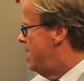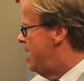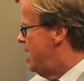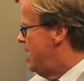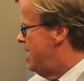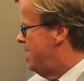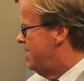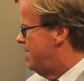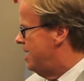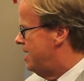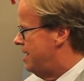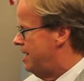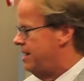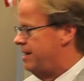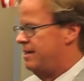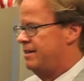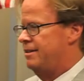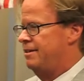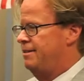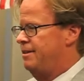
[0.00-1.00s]
a,
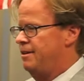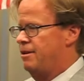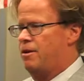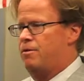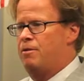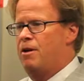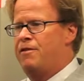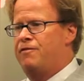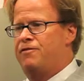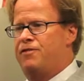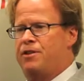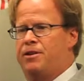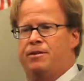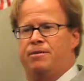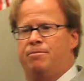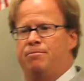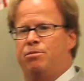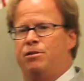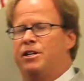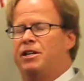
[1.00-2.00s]
uh, you know, run
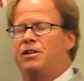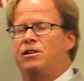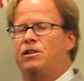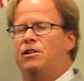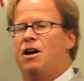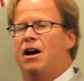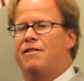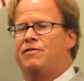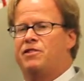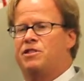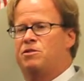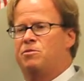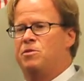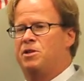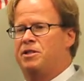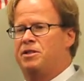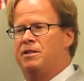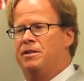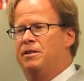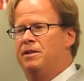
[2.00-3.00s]
for political office?
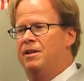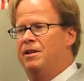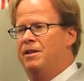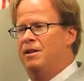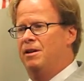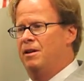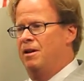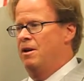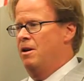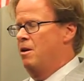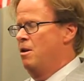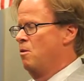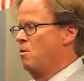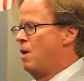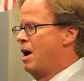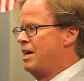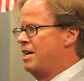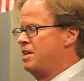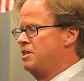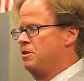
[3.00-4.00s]
Why,
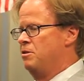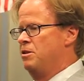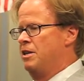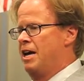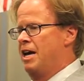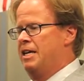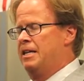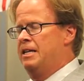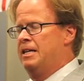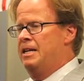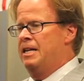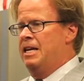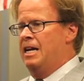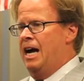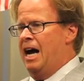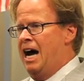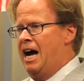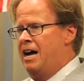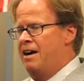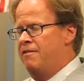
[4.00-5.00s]
why did I do that?
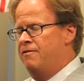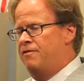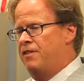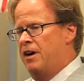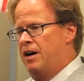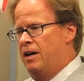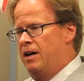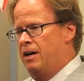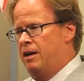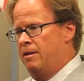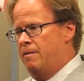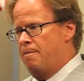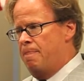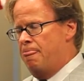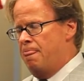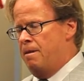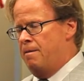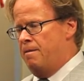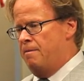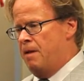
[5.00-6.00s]
I've, uh,
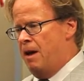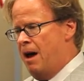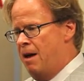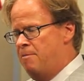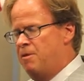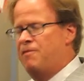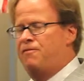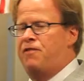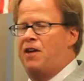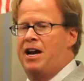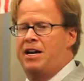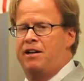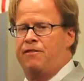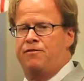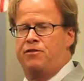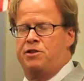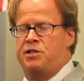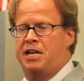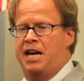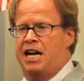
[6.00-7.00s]
I've been fighting
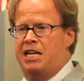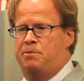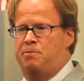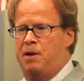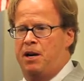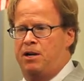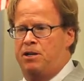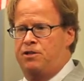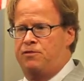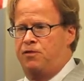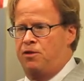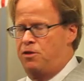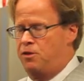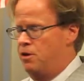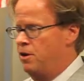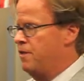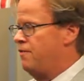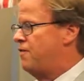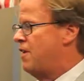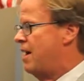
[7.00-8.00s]
for taxpayers for
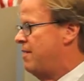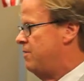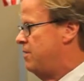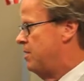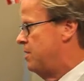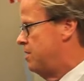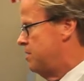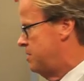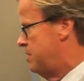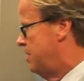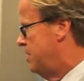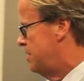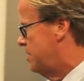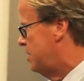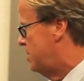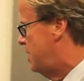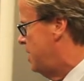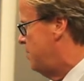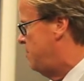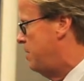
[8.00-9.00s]
35 years as a
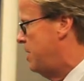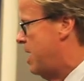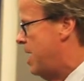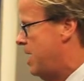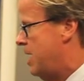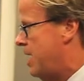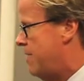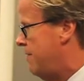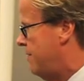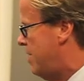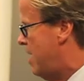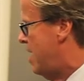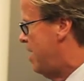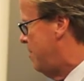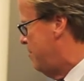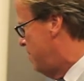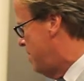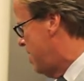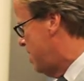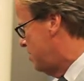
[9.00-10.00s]
CPA. I've
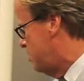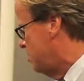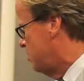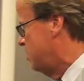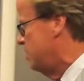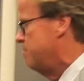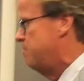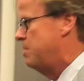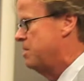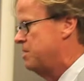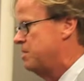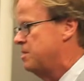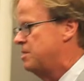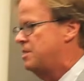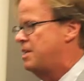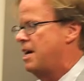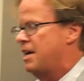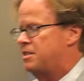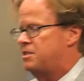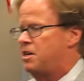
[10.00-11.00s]
got a master's in
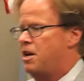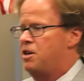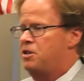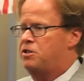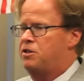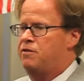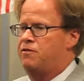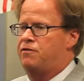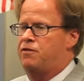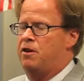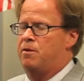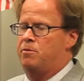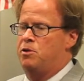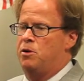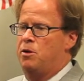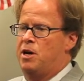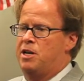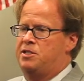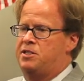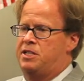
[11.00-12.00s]
business taxation from
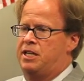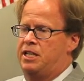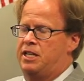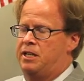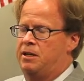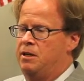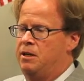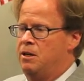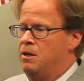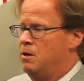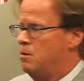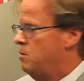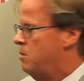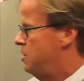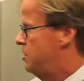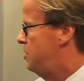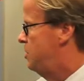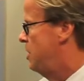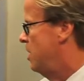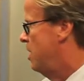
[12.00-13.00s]
USC,
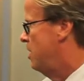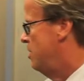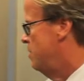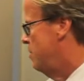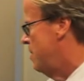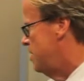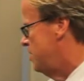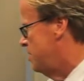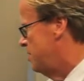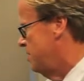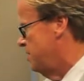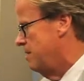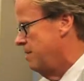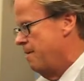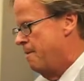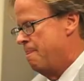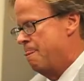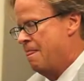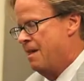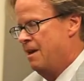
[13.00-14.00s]
which uh, you mentioned.
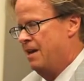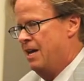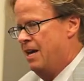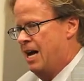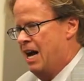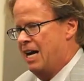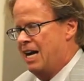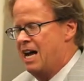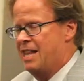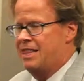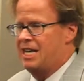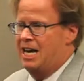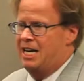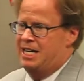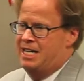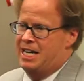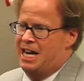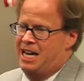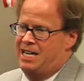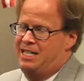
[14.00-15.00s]
I got
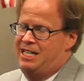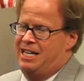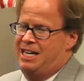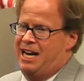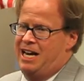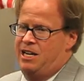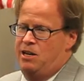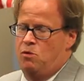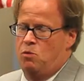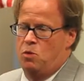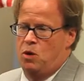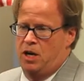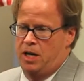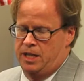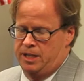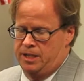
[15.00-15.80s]
that in 1981.